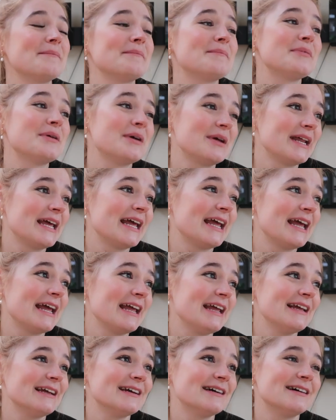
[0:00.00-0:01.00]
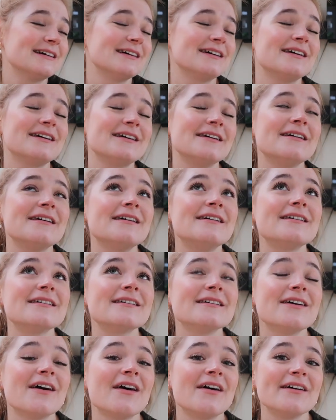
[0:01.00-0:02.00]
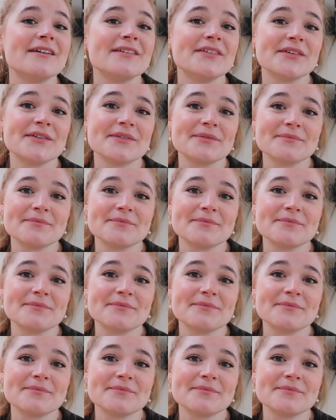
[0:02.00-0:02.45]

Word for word: pudding, oh God.